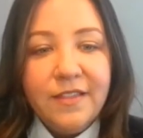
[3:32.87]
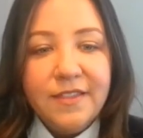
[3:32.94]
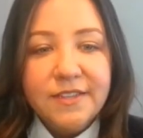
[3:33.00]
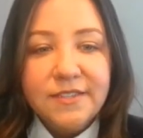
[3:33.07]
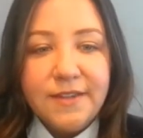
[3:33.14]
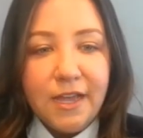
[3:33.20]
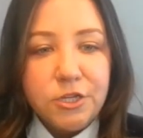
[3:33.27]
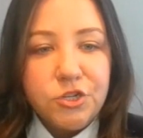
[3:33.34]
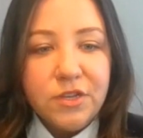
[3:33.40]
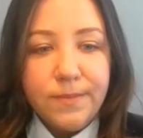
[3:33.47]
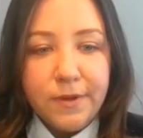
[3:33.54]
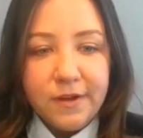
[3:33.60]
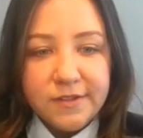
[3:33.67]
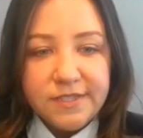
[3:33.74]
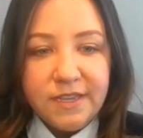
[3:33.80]
This natural
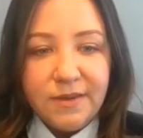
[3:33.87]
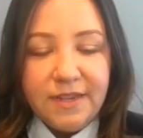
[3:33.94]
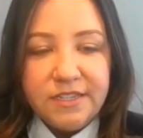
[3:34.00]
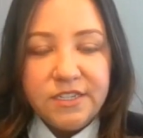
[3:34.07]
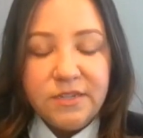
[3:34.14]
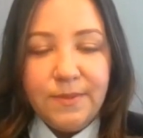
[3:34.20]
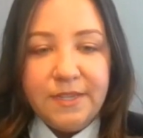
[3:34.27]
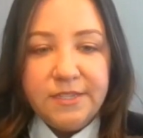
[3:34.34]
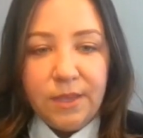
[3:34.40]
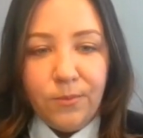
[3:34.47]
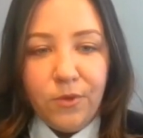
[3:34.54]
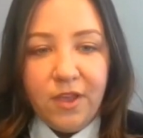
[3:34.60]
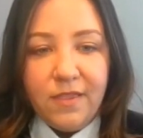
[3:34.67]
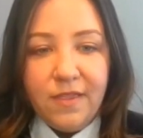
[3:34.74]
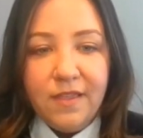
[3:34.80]
person needs to be
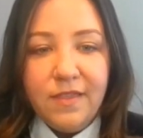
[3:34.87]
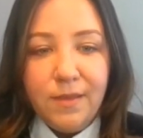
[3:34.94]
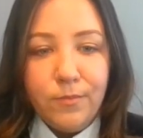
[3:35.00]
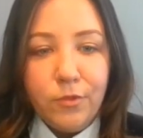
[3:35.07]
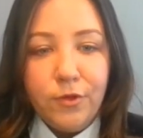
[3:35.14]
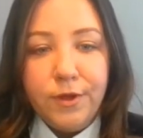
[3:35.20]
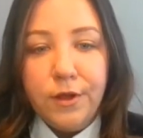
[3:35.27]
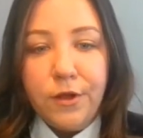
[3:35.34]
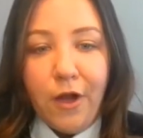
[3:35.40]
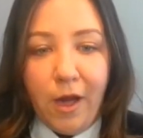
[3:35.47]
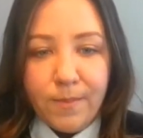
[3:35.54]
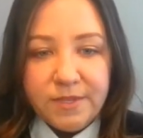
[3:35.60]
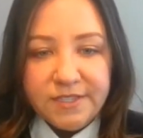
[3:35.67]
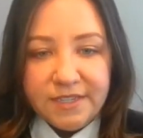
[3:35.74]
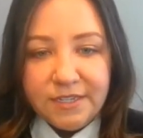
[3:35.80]
someone that the employer
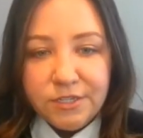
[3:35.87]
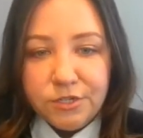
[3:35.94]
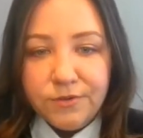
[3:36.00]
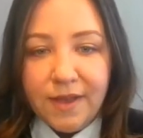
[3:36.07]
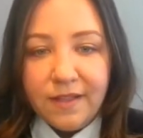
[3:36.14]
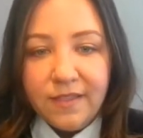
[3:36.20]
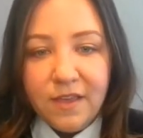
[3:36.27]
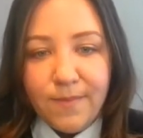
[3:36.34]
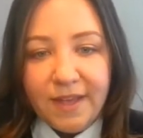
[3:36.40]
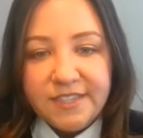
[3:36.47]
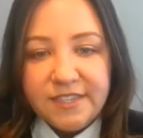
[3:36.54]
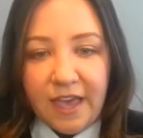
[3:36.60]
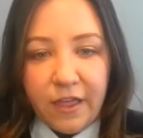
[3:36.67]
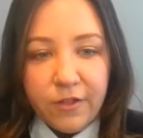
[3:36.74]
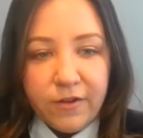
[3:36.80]
compensates directly by
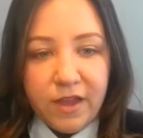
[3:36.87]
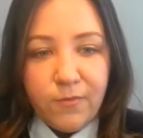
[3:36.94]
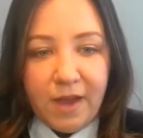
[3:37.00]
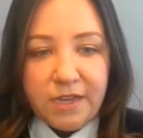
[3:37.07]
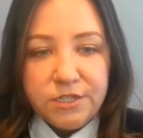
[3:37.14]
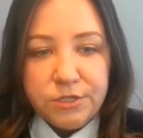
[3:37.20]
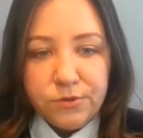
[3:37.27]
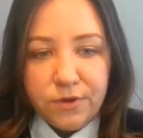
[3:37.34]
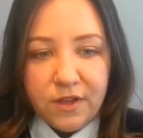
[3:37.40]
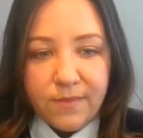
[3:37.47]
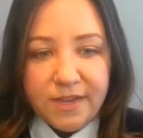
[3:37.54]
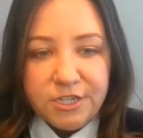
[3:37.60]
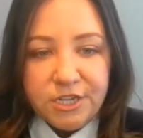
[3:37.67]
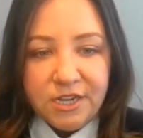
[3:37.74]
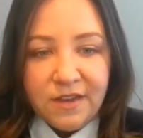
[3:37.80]
salary, wages, or
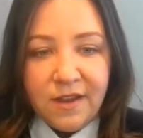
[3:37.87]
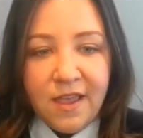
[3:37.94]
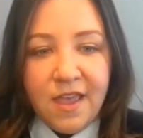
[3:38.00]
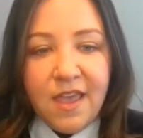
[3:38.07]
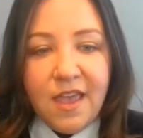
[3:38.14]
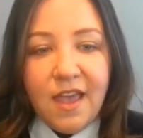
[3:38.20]
commission,